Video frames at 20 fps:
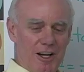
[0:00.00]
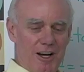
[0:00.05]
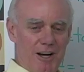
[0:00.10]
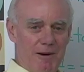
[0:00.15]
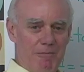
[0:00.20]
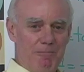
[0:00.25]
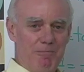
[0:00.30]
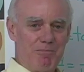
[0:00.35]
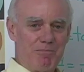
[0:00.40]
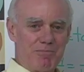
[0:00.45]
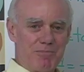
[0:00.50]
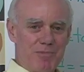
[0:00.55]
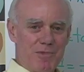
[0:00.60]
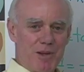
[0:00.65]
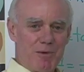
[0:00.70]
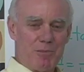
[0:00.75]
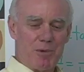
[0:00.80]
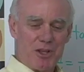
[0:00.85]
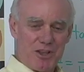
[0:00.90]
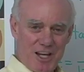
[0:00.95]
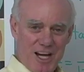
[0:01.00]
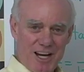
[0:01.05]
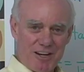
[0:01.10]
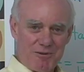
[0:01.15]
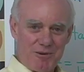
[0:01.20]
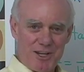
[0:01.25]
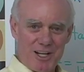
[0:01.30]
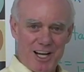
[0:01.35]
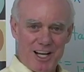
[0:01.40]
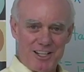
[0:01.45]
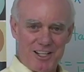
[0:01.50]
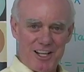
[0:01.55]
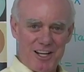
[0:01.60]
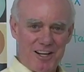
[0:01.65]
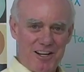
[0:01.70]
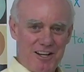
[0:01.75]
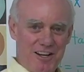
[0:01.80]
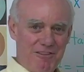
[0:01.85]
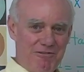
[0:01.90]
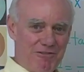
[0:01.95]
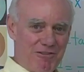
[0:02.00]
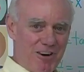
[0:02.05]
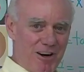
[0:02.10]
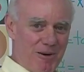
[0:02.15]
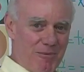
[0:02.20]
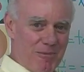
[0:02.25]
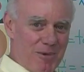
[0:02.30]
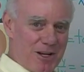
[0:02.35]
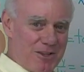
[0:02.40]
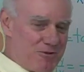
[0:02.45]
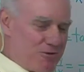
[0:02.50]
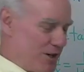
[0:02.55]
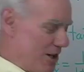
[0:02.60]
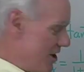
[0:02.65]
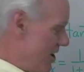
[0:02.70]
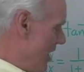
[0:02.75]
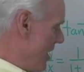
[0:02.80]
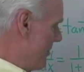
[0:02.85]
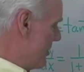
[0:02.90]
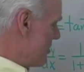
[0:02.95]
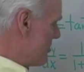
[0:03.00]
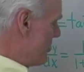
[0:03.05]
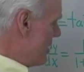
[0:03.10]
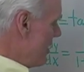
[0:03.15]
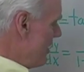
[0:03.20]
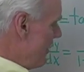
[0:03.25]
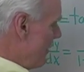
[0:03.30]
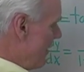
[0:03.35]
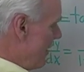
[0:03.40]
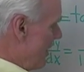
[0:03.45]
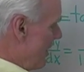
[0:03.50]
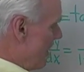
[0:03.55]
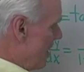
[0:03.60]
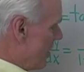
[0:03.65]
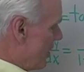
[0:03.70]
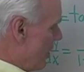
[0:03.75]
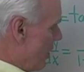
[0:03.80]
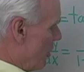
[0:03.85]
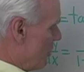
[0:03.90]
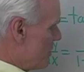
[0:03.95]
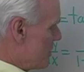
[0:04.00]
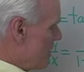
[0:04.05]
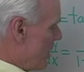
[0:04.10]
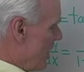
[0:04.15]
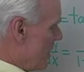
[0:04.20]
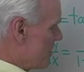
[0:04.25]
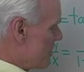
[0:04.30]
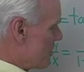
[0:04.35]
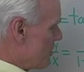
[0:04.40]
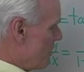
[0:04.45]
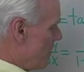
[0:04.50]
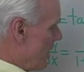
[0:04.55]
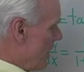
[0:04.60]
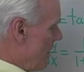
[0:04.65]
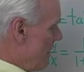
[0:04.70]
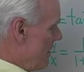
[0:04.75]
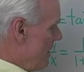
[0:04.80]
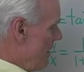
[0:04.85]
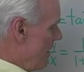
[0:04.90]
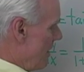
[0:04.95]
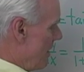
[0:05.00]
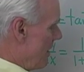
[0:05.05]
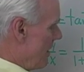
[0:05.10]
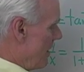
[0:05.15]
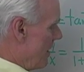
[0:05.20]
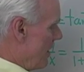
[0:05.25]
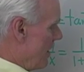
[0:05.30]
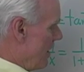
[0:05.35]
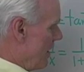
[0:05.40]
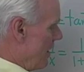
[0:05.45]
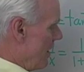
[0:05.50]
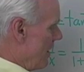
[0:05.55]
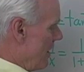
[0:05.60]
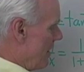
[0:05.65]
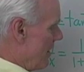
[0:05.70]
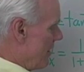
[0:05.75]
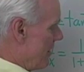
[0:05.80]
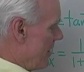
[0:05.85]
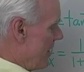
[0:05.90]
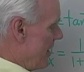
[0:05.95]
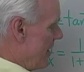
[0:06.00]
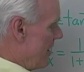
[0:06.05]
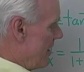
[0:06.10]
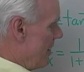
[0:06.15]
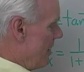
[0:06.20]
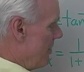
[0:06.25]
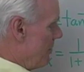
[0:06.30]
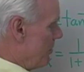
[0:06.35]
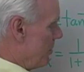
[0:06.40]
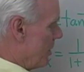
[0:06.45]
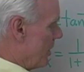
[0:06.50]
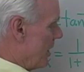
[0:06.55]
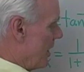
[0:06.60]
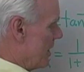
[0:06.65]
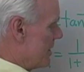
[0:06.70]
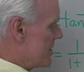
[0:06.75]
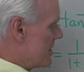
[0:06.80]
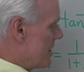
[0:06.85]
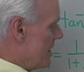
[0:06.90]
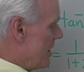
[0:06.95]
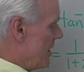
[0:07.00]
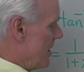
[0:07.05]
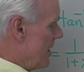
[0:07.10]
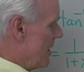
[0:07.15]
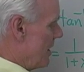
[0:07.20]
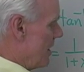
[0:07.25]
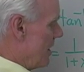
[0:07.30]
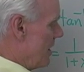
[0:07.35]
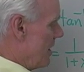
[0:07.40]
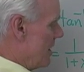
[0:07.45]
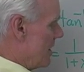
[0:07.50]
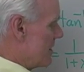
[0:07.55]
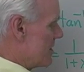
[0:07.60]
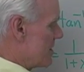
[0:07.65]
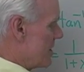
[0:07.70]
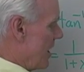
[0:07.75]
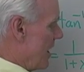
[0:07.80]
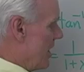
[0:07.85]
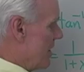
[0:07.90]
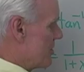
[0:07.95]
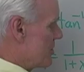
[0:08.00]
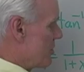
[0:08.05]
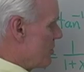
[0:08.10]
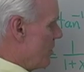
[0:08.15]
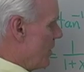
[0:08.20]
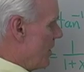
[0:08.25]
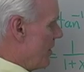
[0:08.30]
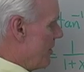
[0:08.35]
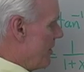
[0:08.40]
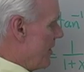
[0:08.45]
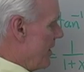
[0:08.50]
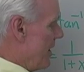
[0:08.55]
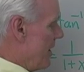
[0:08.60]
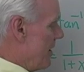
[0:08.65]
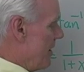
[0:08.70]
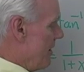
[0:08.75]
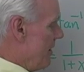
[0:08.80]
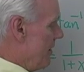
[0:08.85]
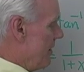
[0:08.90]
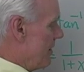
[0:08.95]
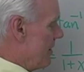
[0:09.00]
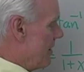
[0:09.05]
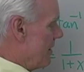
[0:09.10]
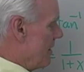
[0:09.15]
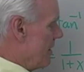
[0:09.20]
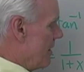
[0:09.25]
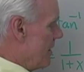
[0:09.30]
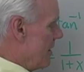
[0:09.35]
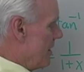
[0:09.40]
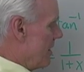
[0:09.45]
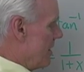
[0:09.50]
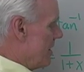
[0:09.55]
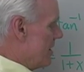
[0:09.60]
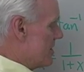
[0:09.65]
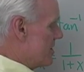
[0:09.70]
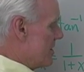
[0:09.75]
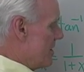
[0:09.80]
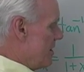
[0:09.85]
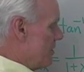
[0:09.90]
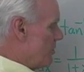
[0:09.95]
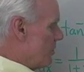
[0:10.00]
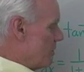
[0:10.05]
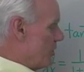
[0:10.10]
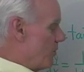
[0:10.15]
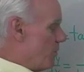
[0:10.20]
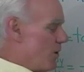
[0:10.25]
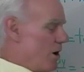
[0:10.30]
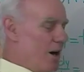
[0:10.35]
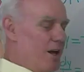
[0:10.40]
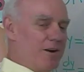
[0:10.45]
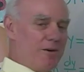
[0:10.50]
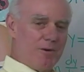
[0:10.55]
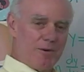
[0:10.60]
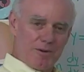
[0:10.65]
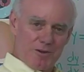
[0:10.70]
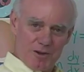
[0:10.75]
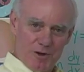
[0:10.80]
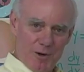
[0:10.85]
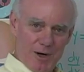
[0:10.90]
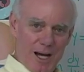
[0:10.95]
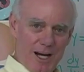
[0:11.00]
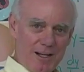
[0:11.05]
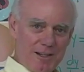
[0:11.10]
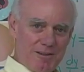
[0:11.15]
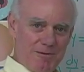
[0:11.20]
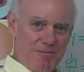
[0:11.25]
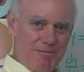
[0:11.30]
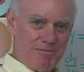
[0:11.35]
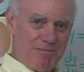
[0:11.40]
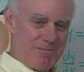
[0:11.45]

um, Pythagorean identity from trigonometry. Cosine squared theta plus sine squared theta is equal to 1, correct?